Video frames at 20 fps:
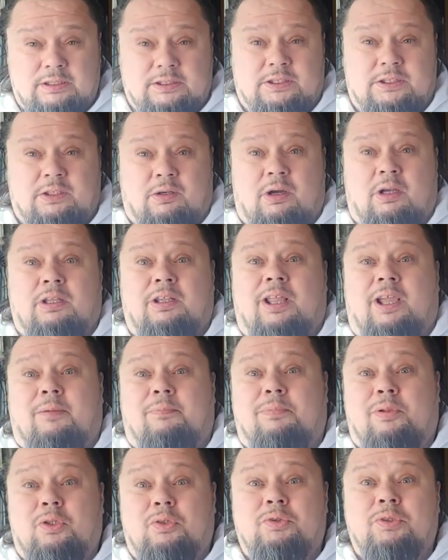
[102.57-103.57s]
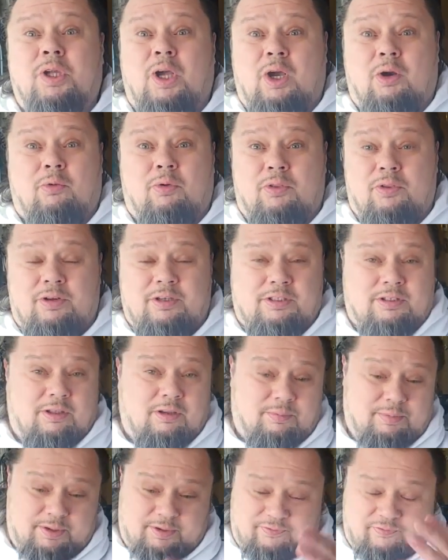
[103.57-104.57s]
So unlike Blue Note, where
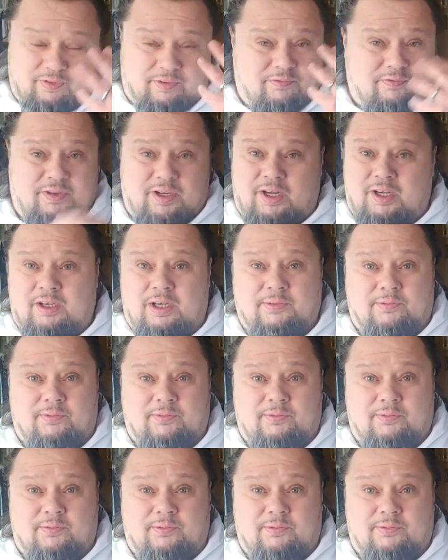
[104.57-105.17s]
there'll be 15